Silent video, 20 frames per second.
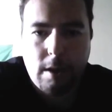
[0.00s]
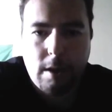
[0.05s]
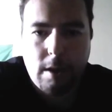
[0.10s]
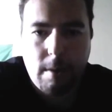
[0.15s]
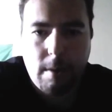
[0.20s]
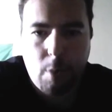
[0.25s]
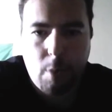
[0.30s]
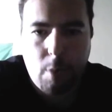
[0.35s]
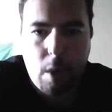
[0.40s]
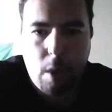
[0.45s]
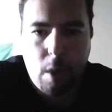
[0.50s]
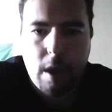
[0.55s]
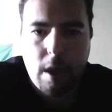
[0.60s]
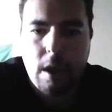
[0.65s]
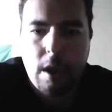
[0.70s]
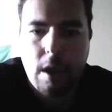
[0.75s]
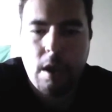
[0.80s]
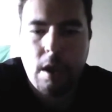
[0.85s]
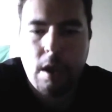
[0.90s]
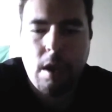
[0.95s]
the number
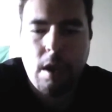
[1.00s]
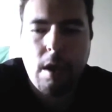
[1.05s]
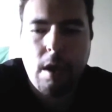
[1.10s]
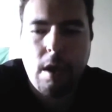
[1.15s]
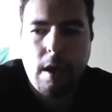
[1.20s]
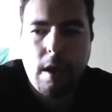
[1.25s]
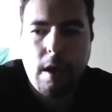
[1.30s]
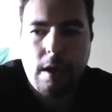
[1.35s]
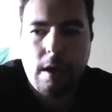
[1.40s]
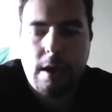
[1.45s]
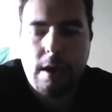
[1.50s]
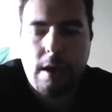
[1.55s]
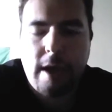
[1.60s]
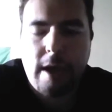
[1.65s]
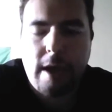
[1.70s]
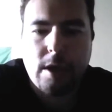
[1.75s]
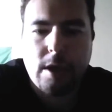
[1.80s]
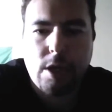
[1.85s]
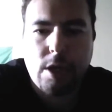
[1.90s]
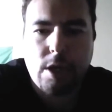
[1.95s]
1,
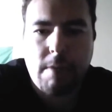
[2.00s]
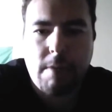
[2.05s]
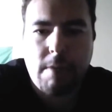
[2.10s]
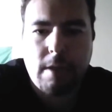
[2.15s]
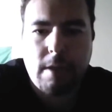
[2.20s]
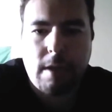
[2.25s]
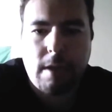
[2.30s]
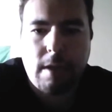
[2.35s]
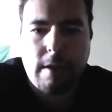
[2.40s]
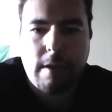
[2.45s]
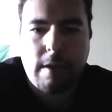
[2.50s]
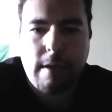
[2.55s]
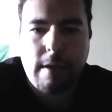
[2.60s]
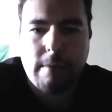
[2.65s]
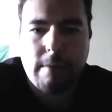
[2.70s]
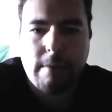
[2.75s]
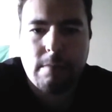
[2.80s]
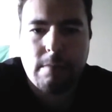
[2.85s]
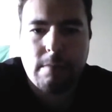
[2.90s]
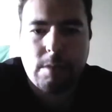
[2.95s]
at
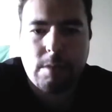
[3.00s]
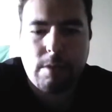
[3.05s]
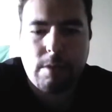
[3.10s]
gmail.com.